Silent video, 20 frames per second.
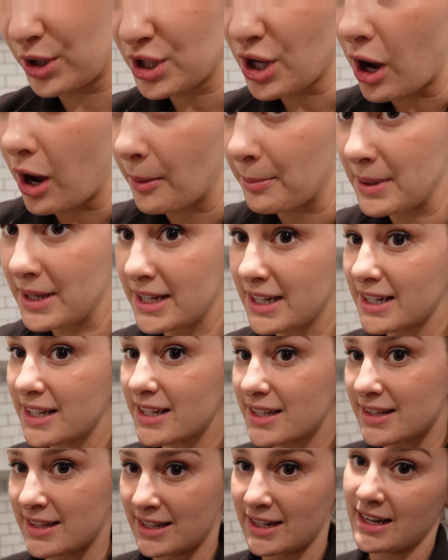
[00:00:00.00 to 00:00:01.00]
topping
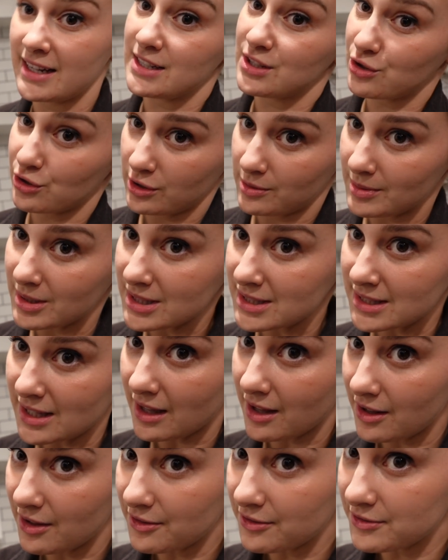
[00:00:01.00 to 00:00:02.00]
than ice cream
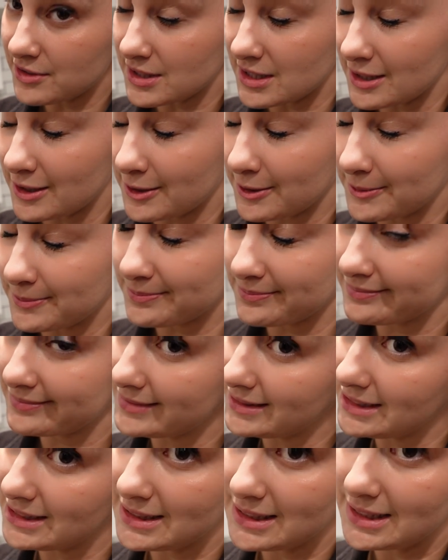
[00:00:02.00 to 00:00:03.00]
itself. So
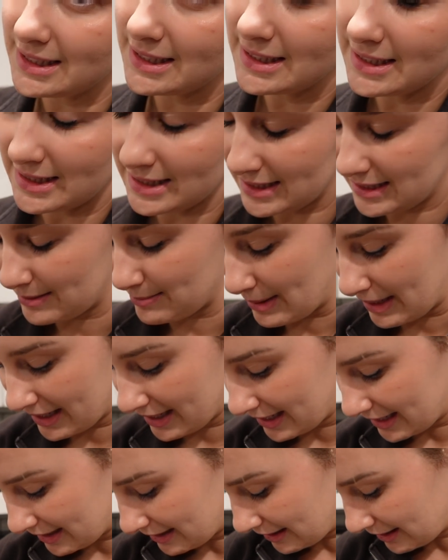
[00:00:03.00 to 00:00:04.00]
it's my
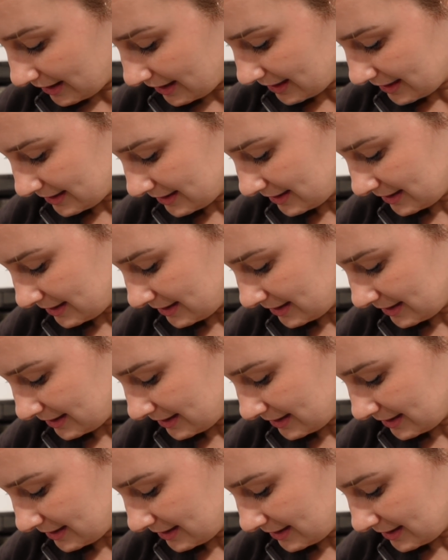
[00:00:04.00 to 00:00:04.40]
kind of thing.